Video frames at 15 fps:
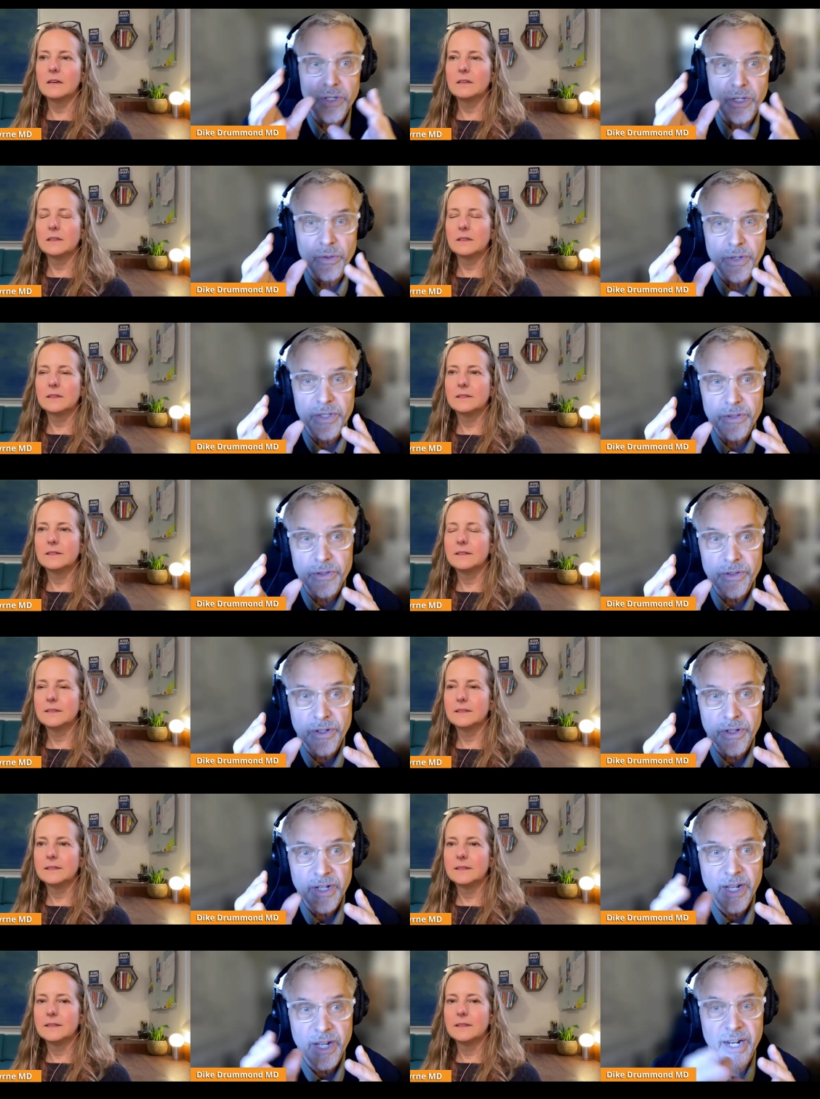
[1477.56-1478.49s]
Speaker 1: they were going through
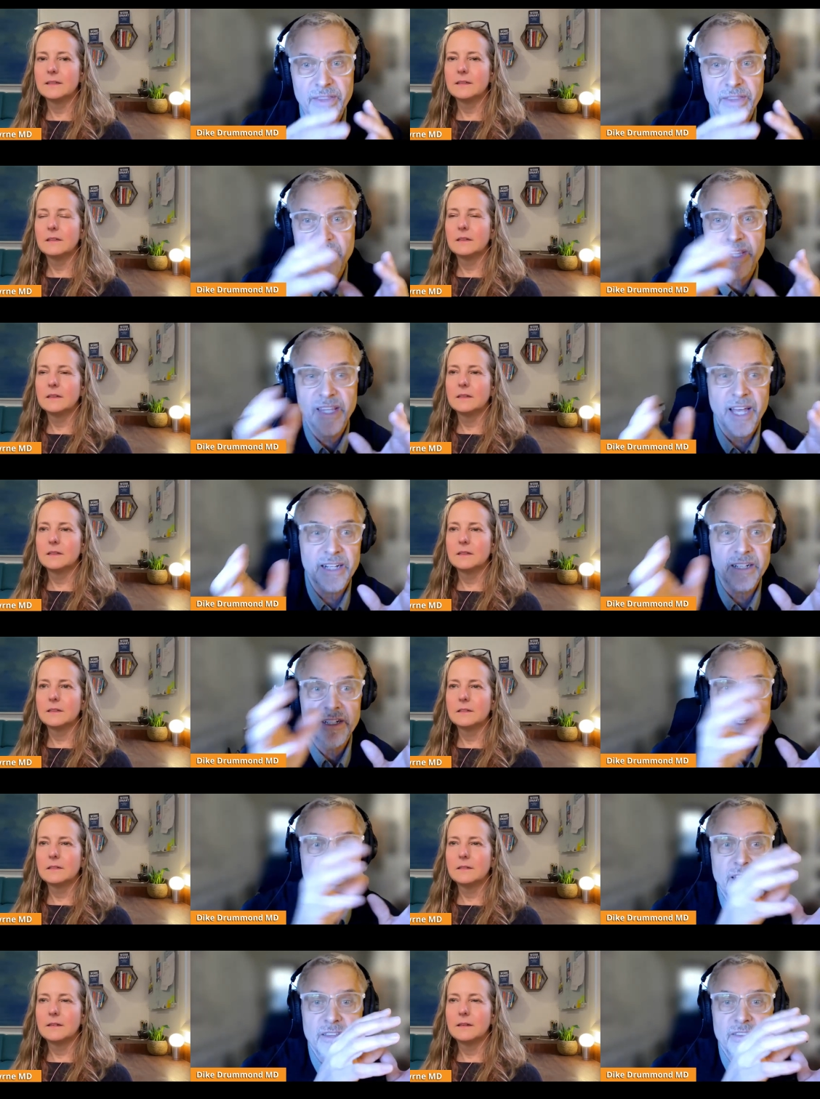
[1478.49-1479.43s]
their and i think that
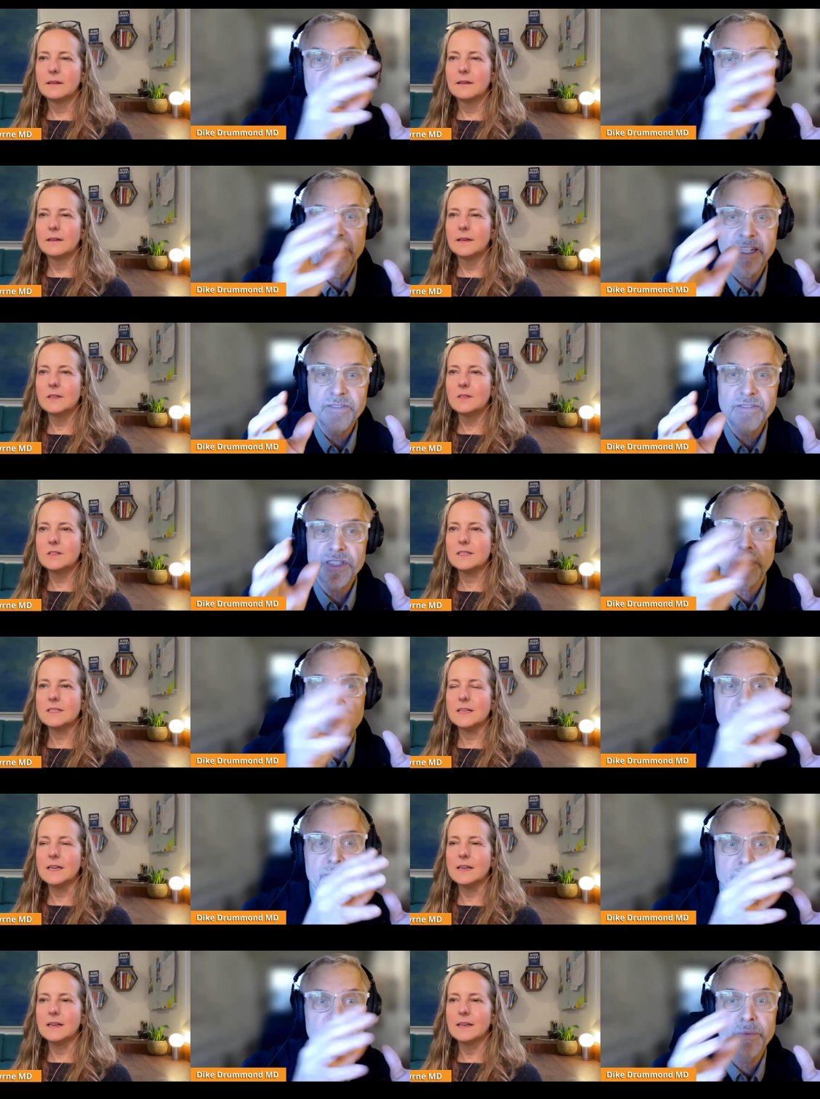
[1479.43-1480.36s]
that gives
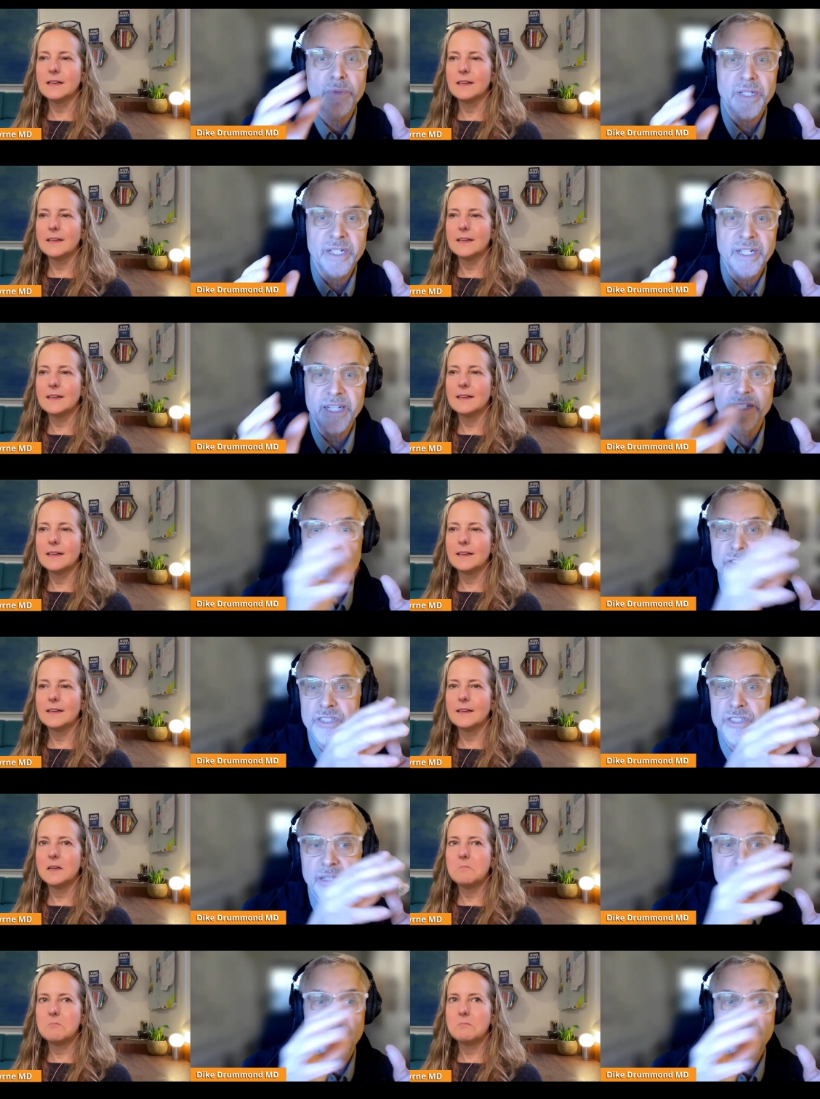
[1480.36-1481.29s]
people an
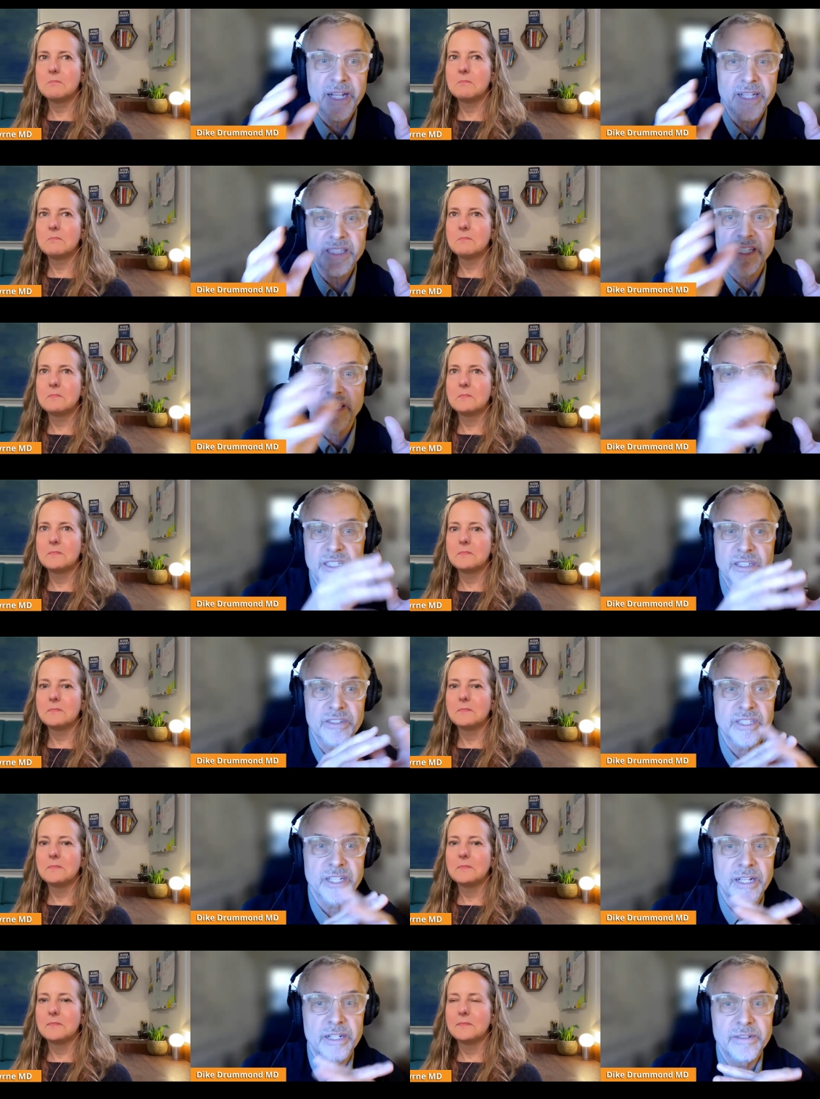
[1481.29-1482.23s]
interesting balancing skill
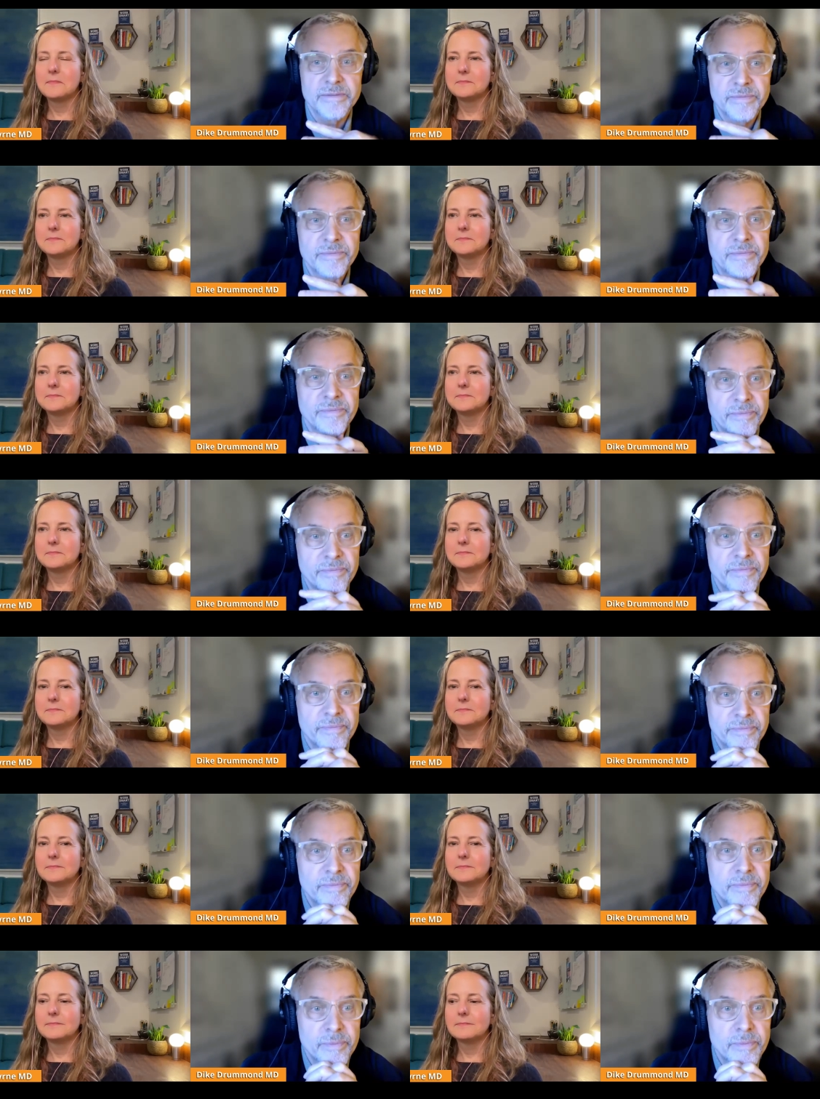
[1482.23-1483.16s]
set
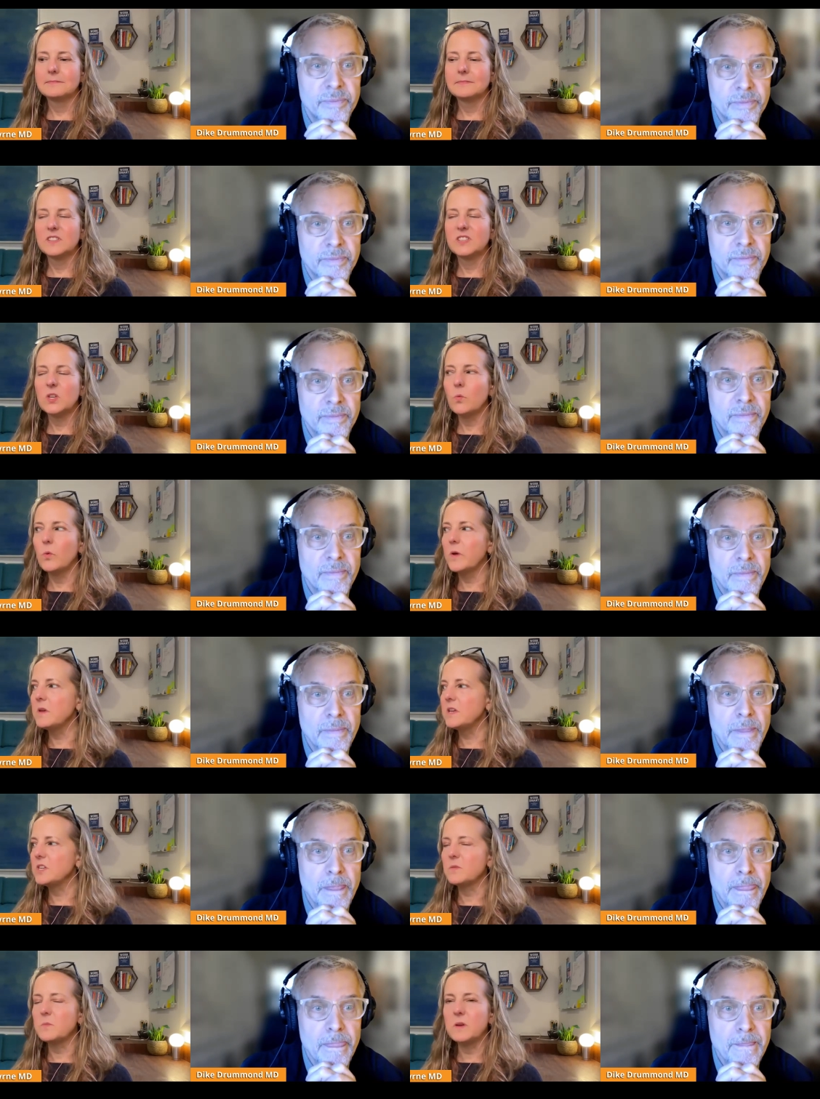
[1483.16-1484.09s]
Speaker 2: so
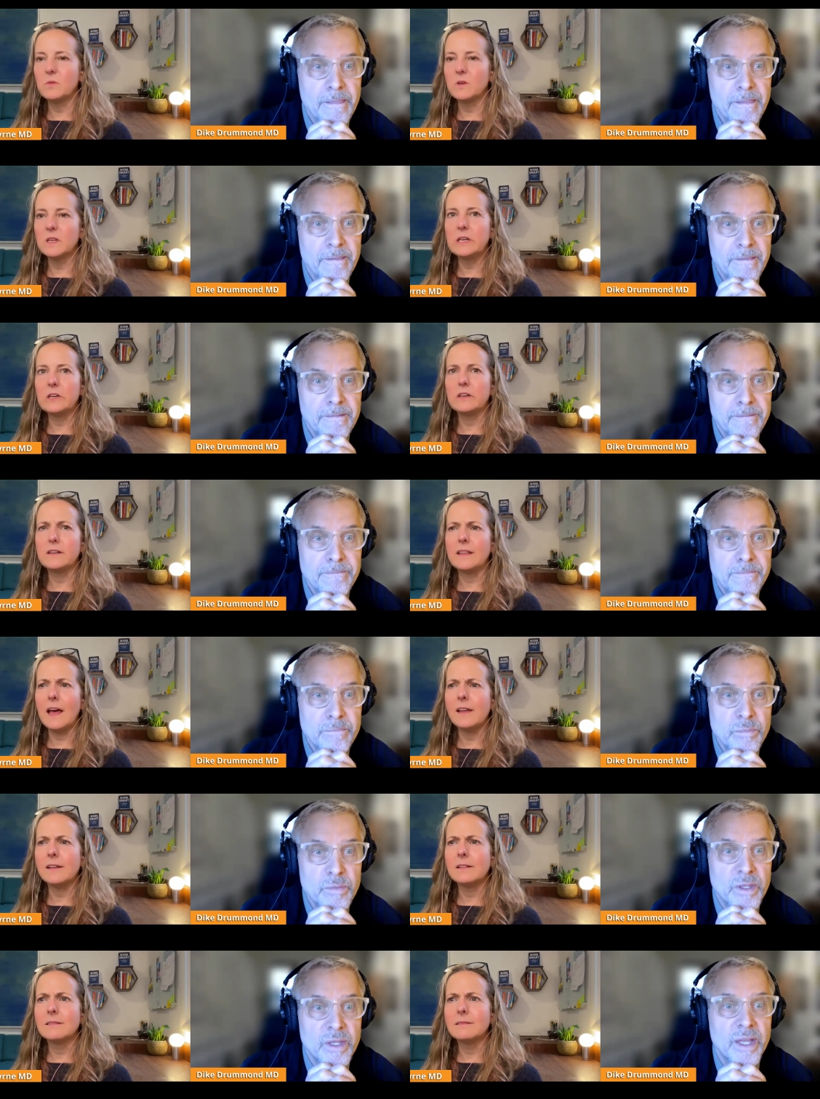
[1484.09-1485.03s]
women should be really good at
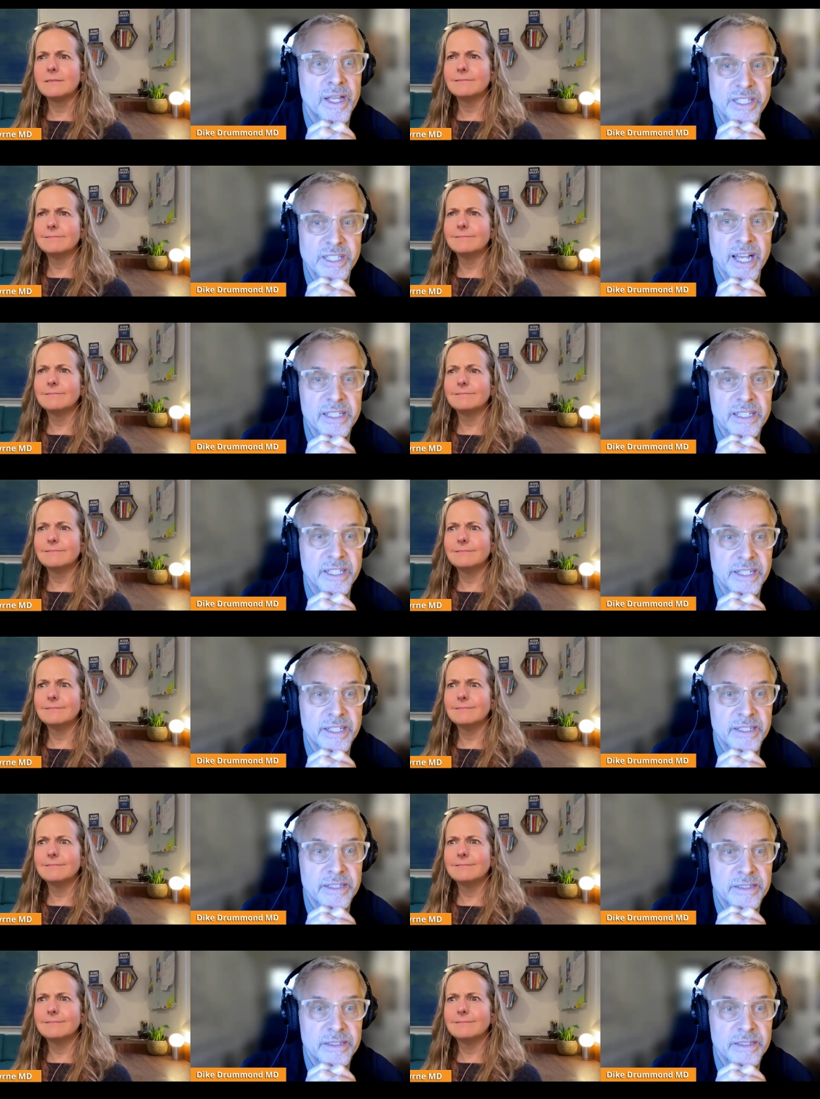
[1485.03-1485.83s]
that
Speaker 1: exactly